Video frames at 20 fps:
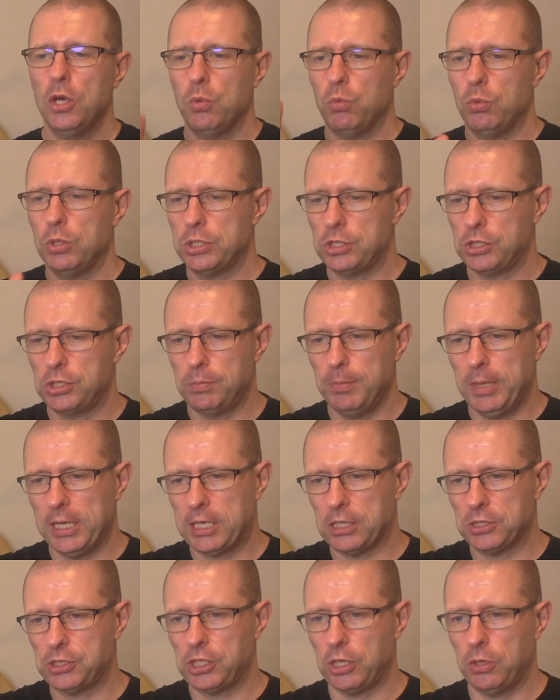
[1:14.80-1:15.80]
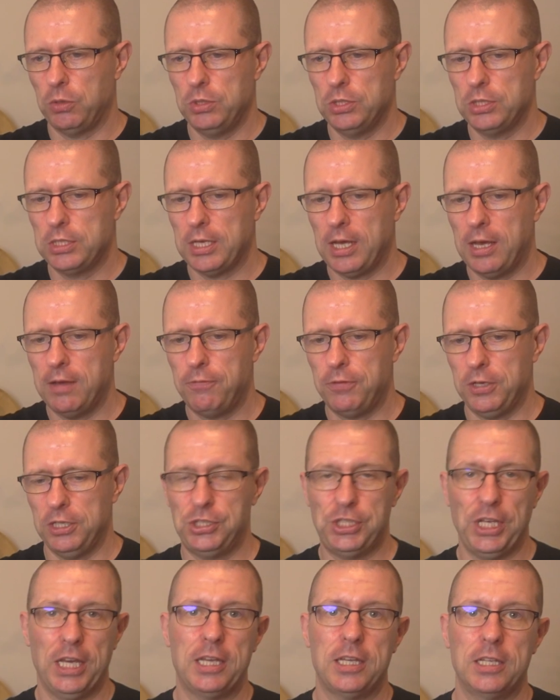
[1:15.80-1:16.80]
would make a sound every
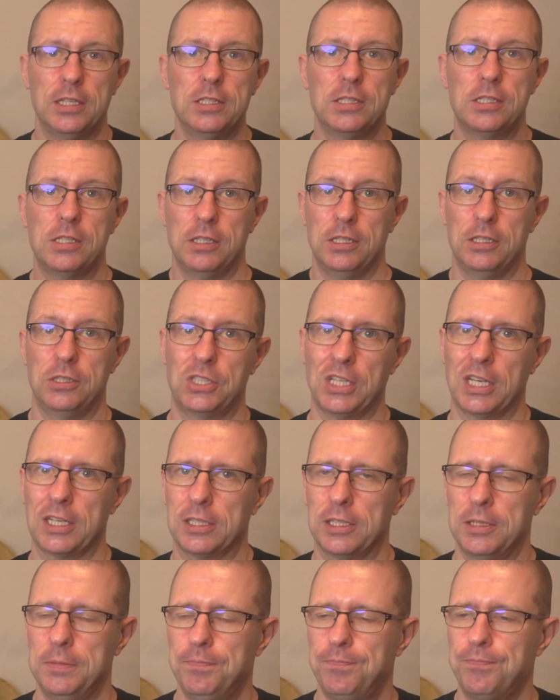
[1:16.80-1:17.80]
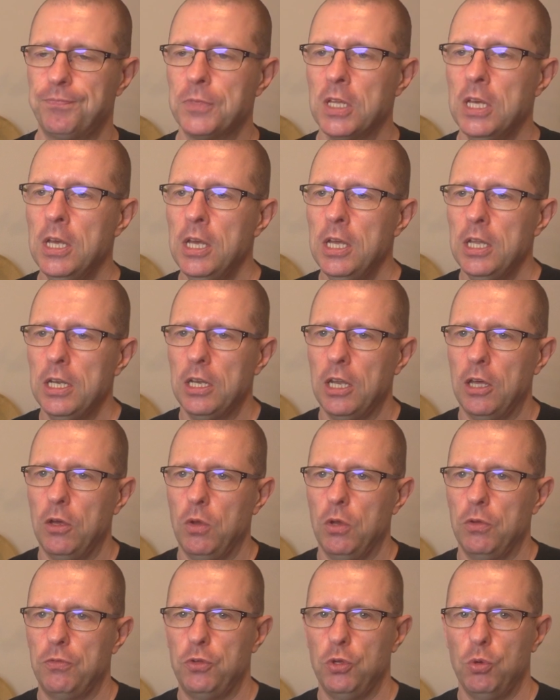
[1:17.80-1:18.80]
second exactly. Now,
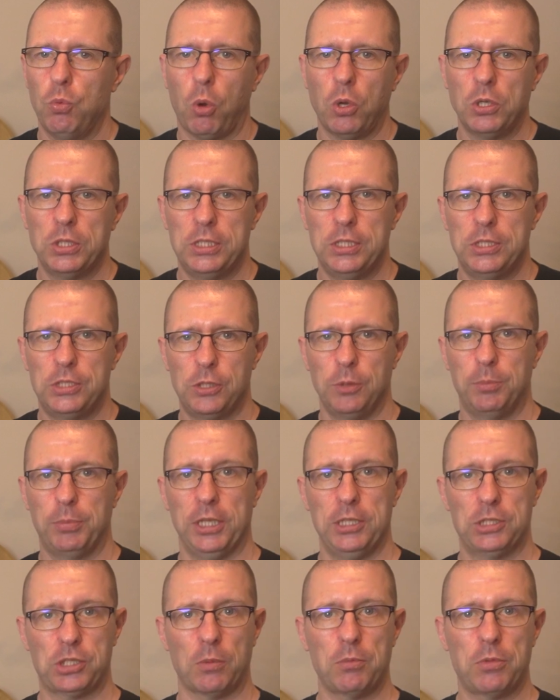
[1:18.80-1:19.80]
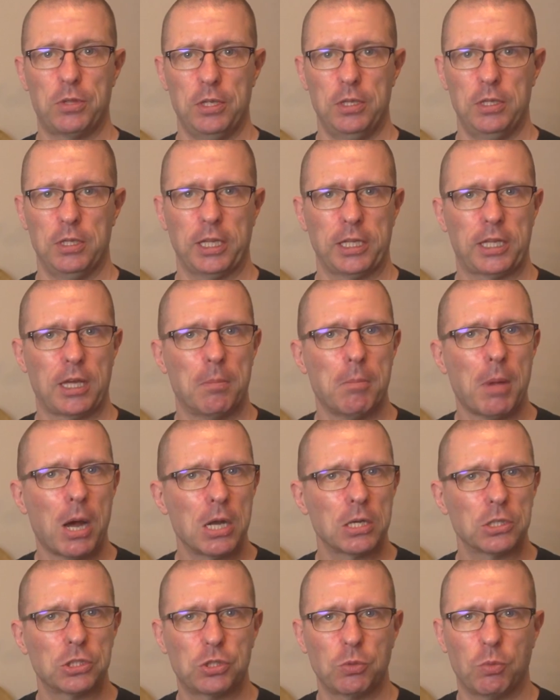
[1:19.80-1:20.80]
if you wanted to play something like a
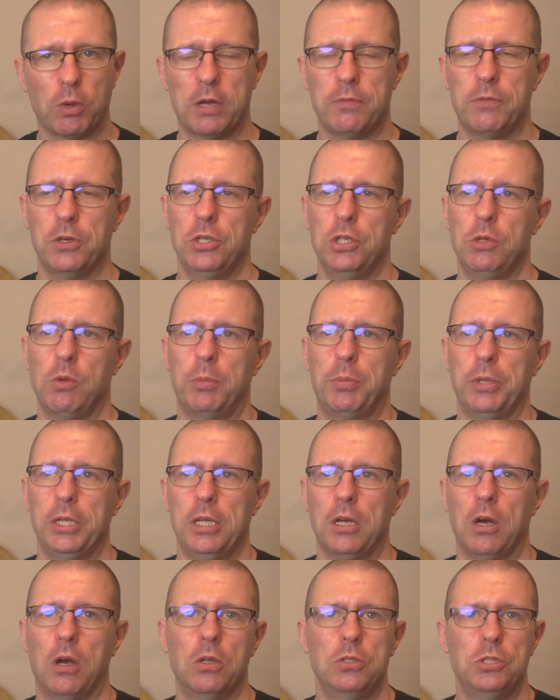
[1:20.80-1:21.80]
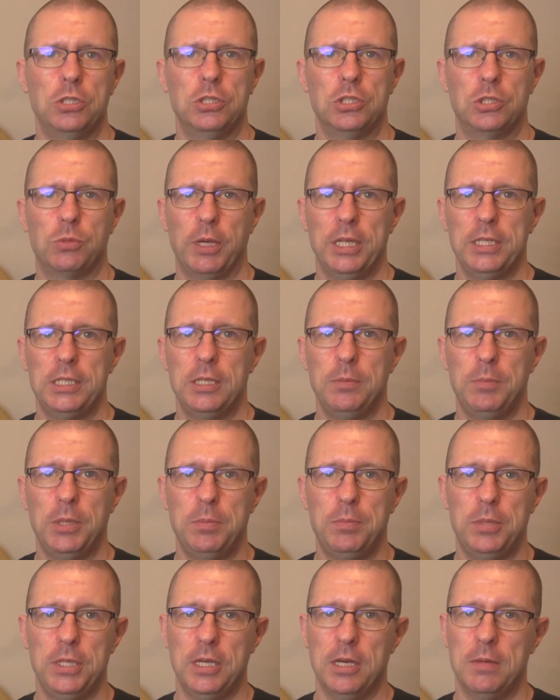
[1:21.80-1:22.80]
march or whatever and you were playing at 120
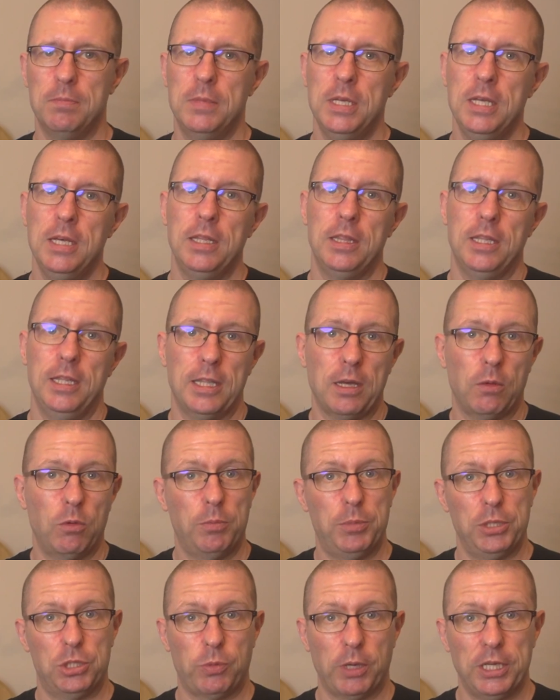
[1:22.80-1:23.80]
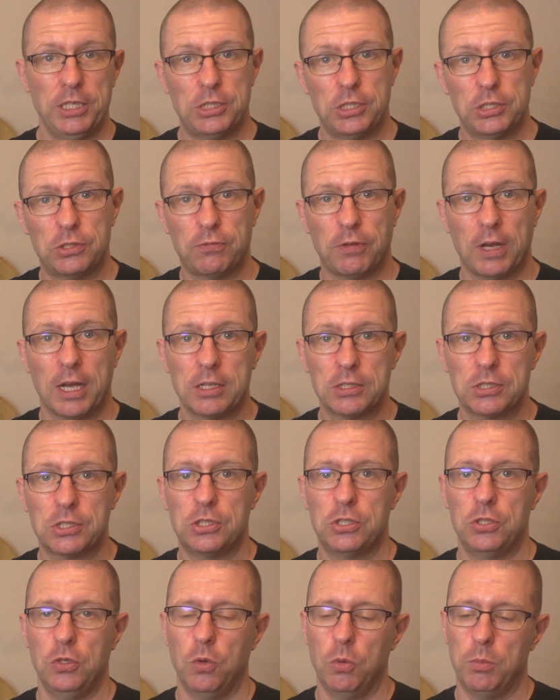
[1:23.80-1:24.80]
BPM, then that would be twice as
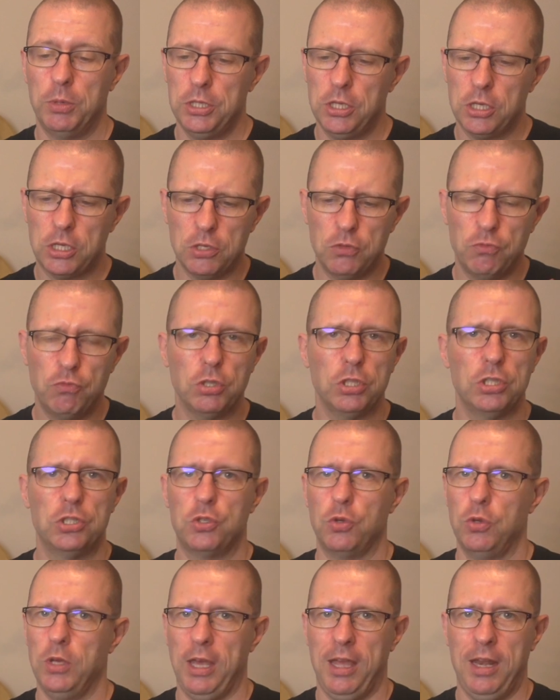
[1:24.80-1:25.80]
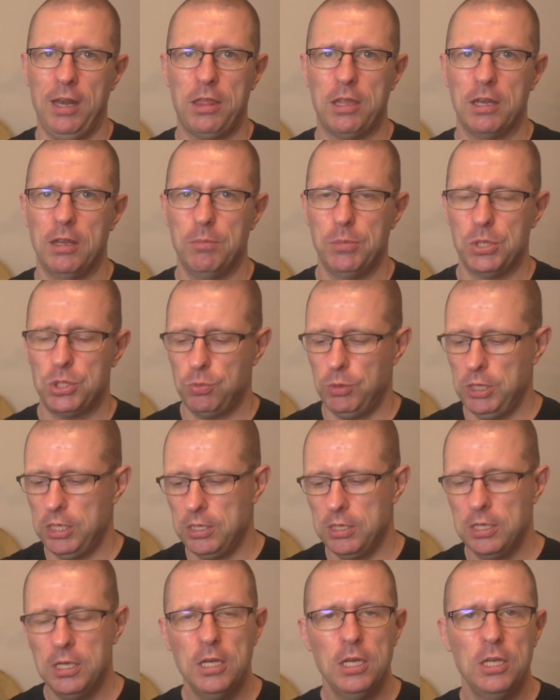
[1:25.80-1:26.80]
fast, you know, but you can really do anything in
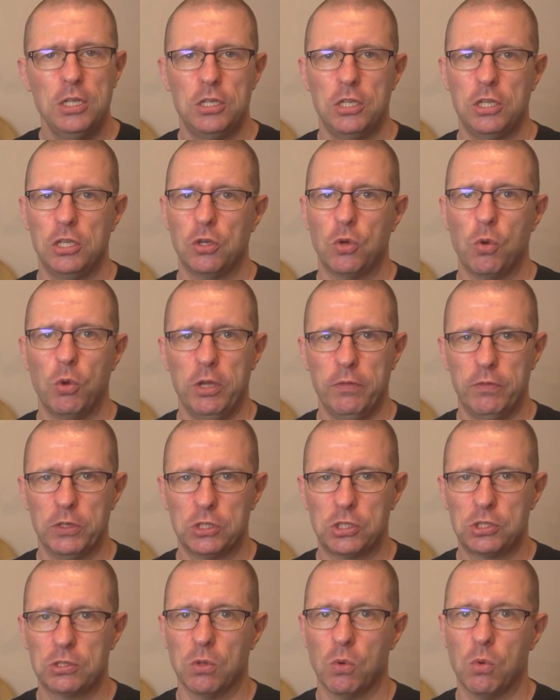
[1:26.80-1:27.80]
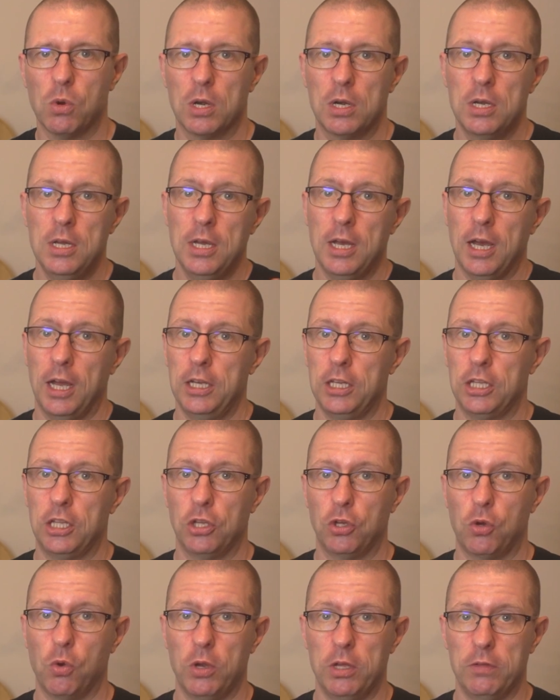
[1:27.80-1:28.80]
between. You can go even slower and you
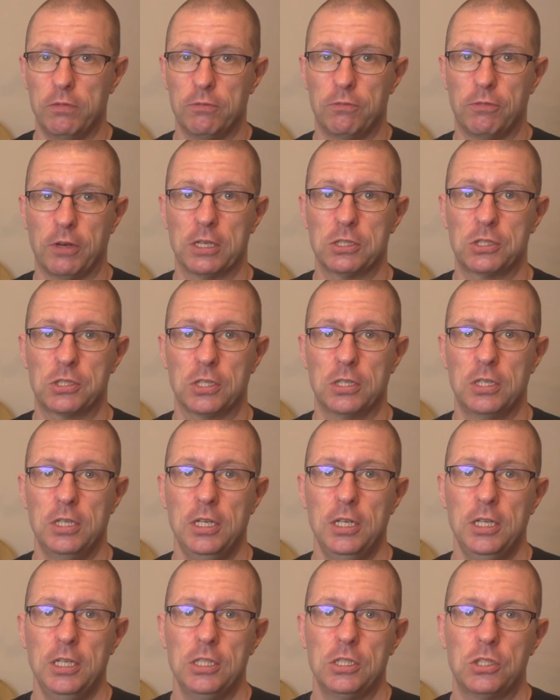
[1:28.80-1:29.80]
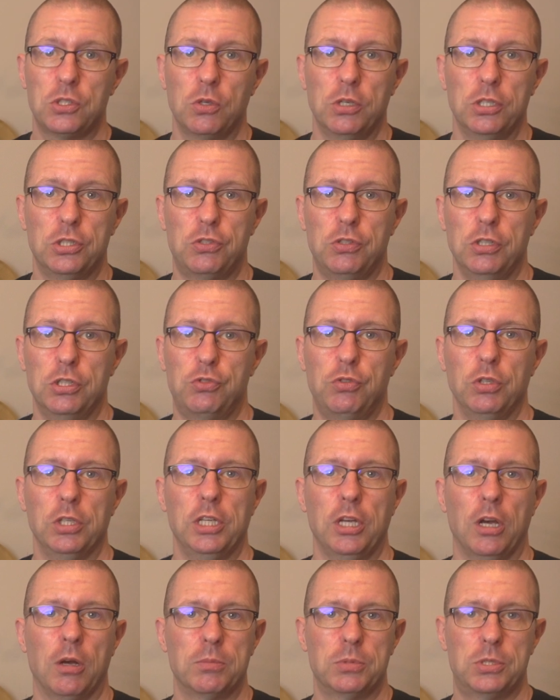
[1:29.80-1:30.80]
can go even faster. So it's
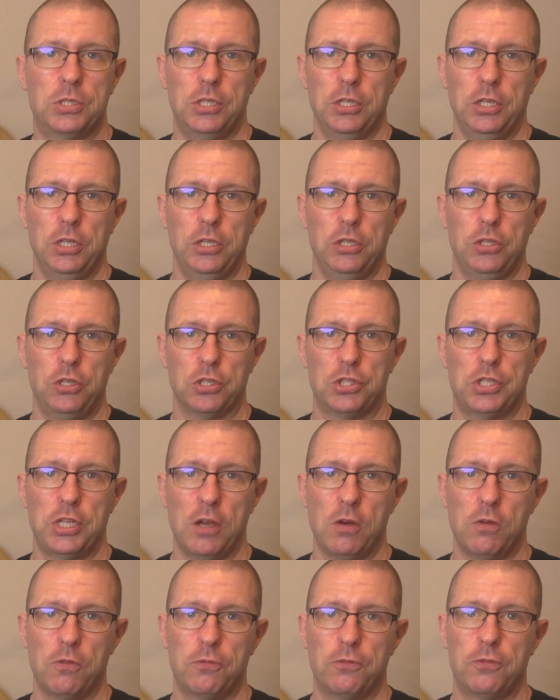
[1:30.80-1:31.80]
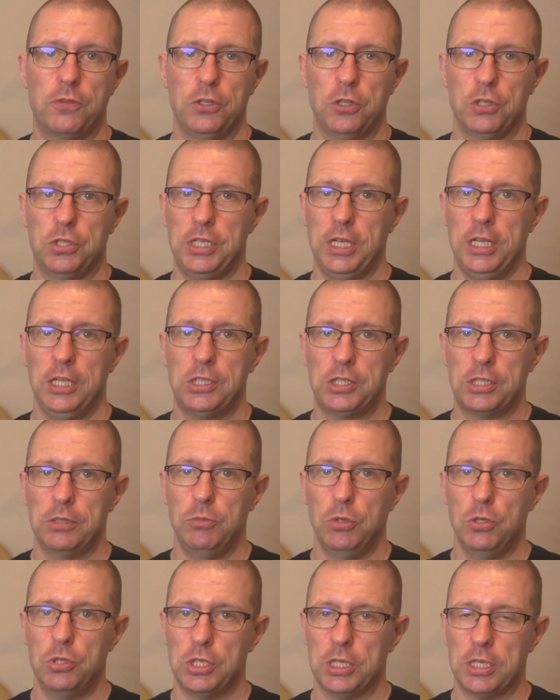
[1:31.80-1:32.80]
really up to yourself, your taste
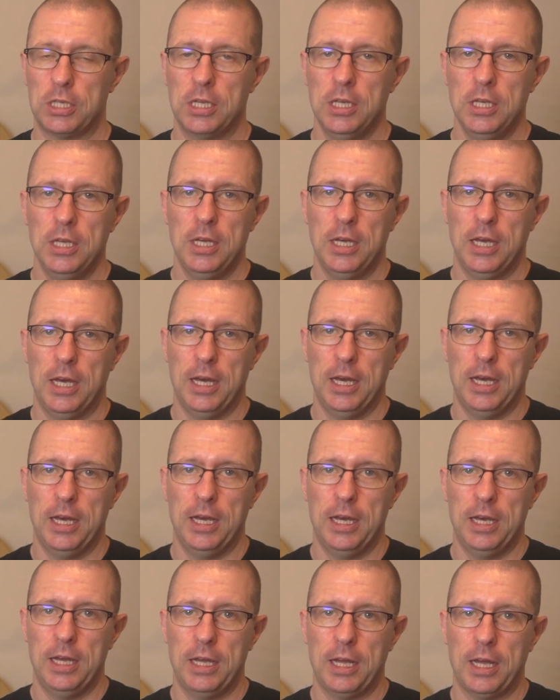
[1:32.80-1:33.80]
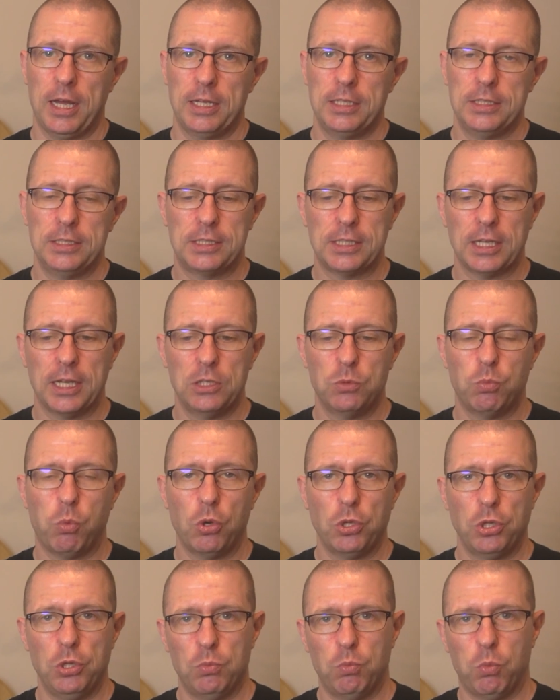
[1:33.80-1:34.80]
in music, and
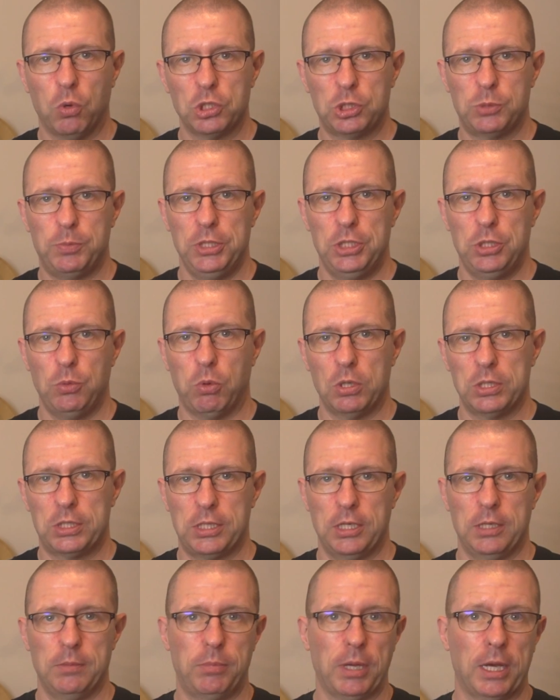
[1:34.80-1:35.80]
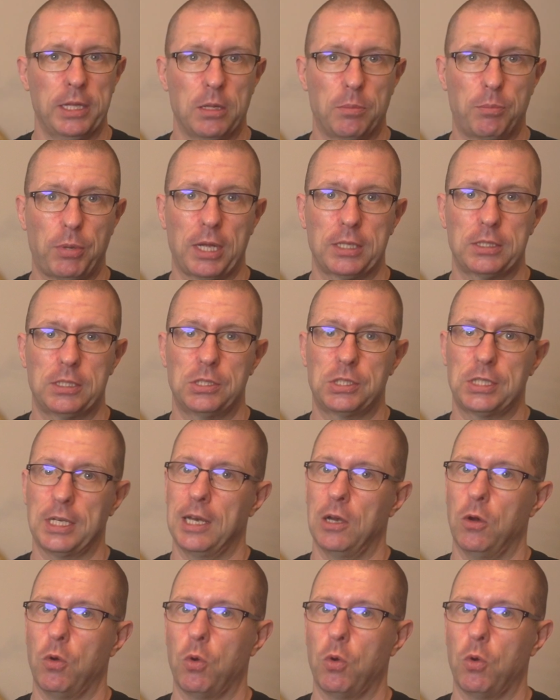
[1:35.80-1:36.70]
what speed you want to either practice at